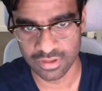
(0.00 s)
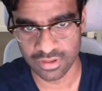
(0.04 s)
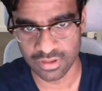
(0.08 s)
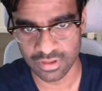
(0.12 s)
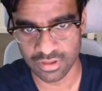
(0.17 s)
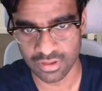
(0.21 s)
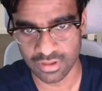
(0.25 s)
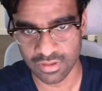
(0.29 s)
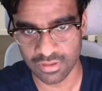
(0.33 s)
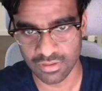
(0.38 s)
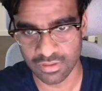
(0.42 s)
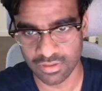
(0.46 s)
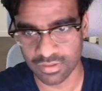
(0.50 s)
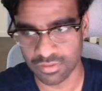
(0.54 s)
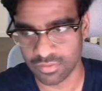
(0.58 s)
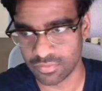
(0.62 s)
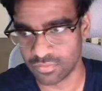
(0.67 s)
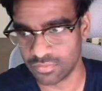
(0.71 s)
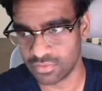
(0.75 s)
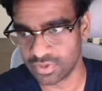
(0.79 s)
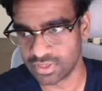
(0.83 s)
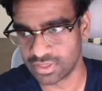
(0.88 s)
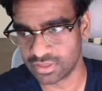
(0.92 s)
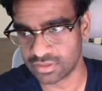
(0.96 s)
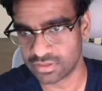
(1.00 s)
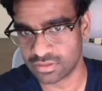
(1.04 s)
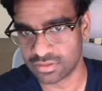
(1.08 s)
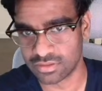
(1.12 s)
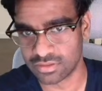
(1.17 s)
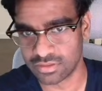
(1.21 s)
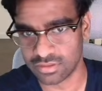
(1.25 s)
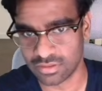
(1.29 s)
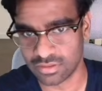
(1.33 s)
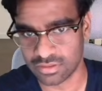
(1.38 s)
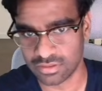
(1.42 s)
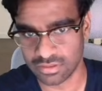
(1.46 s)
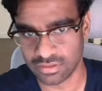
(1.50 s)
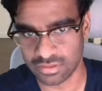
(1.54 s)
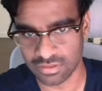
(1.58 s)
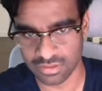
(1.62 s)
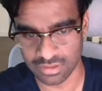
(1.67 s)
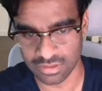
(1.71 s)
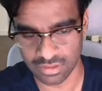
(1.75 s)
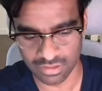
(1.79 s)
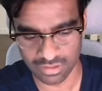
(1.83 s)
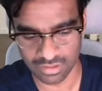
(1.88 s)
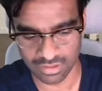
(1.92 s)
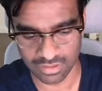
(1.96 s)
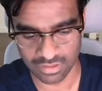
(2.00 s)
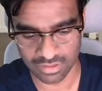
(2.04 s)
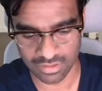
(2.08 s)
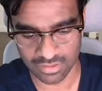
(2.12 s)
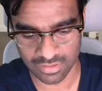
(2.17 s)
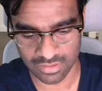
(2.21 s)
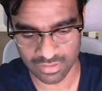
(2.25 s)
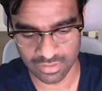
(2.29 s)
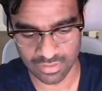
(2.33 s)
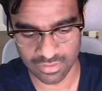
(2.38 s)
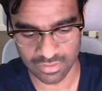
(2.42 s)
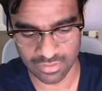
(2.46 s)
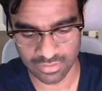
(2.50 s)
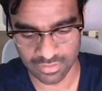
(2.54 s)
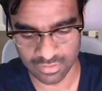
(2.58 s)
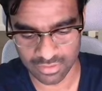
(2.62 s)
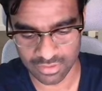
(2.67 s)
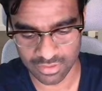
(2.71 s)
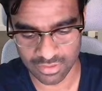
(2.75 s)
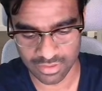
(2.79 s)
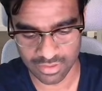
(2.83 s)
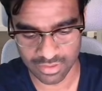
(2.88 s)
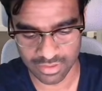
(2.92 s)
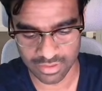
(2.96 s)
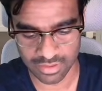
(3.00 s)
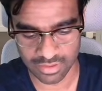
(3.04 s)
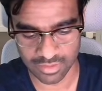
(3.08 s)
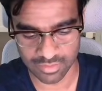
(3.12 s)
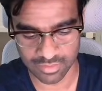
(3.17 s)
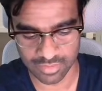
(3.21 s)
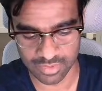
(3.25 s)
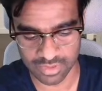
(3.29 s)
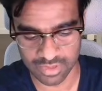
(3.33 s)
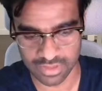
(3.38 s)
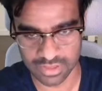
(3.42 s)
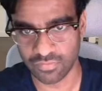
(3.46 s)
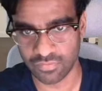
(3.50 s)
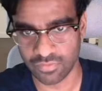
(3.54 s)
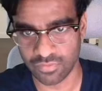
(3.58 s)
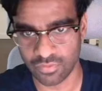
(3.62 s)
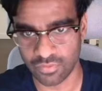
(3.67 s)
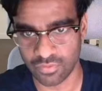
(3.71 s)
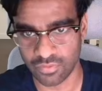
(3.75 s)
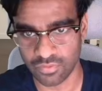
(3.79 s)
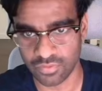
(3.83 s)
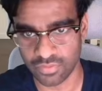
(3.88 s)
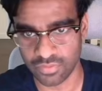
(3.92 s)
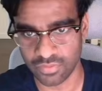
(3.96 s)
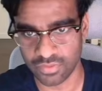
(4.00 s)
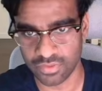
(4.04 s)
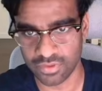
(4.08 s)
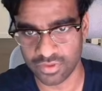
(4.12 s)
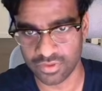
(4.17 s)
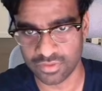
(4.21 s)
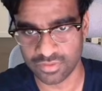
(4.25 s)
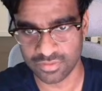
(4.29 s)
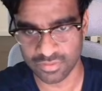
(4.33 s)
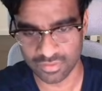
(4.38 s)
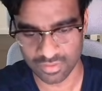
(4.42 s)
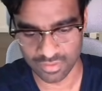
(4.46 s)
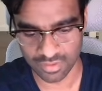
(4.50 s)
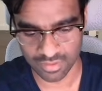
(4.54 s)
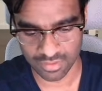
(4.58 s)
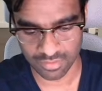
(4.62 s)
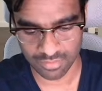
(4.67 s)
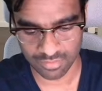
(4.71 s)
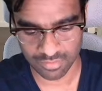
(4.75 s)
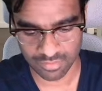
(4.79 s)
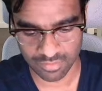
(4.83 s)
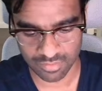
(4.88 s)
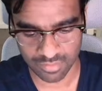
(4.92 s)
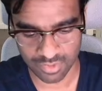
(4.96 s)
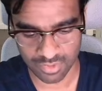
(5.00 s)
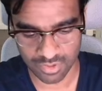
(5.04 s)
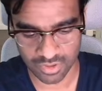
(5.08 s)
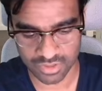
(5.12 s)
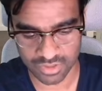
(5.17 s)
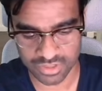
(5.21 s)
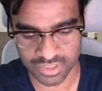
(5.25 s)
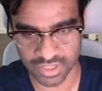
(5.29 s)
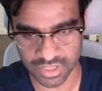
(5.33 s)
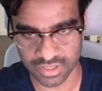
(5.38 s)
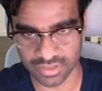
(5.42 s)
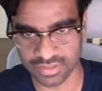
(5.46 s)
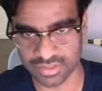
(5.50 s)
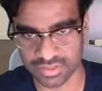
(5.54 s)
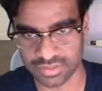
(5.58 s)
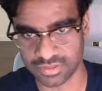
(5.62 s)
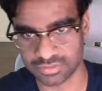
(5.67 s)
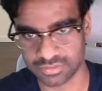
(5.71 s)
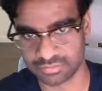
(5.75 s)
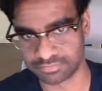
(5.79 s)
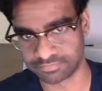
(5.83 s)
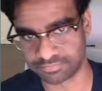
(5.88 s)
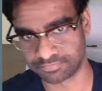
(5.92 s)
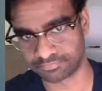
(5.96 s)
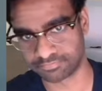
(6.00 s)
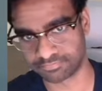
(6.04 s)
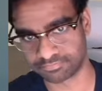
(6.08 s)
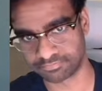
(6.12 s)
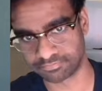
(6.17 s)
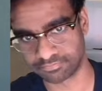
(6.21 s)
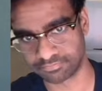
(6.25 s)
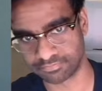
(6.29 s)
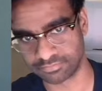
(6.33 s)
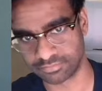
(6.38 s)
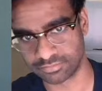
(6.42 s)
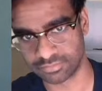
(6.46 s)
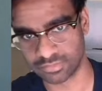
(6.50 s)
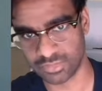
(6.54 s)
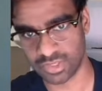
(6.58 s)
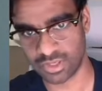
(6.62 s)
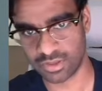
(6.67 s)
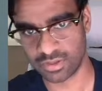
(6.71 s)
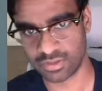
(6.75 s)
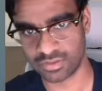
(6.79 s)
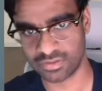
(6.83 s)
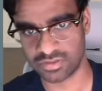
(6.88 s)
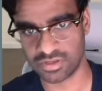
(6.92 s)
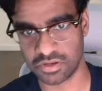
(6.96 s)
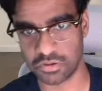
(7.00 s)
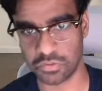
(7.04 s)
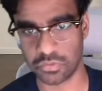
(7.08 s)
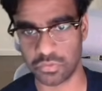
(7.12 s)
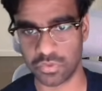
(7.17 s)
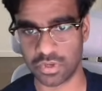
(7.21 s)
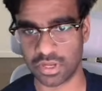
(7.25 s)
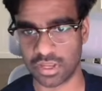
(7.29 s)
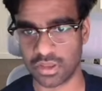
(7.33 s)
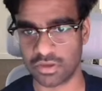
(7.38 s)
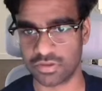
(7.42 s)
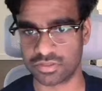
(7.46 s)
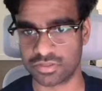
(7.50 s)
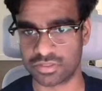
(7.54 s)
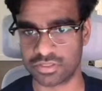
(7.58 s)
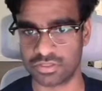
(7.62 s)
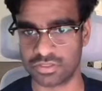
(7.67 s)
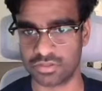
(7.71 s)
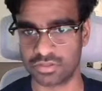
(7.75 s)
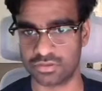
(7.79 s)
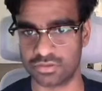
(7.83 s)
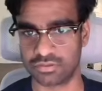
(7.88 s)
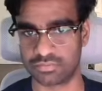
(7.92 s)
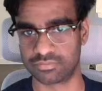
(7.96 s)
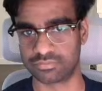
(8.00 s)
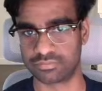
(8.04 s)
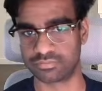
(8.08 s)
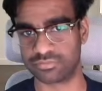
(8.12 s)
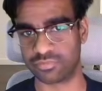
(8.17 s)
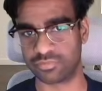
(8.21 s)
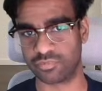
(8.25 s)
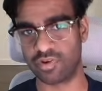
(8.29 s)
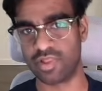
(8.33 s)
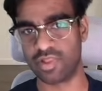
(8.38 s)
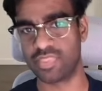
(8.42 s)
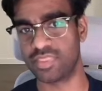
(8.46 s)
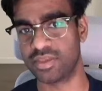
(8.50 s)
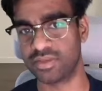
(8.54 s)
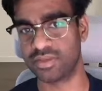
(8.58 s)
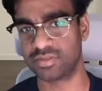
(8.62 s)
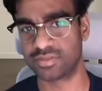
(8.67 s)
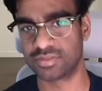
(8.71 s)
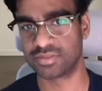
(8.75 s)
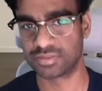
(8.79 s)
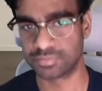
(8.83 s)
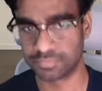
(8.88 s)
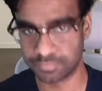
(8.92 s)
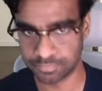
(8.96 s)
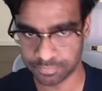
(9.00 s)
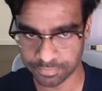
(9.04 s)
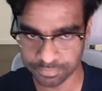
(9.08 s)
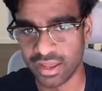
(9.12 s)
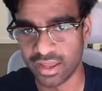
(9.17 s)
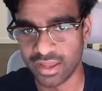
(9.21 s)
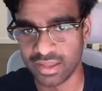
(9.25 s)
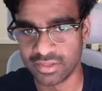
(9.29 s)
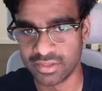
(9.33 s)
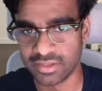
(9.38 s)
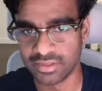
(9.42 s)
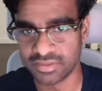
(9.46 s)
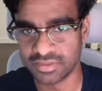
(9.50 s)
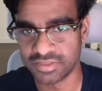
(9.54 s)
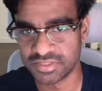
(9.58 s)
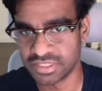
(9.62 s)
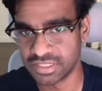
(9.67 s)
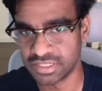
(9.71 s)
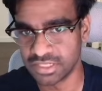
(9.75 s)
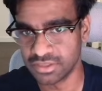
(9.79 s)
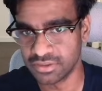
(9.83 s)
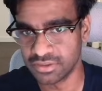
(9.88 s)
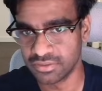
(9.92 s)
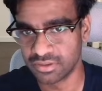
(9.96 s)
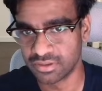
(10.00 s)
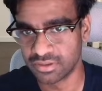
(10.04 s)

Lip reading: along with the Claude MD for this project. So we're going to run this and see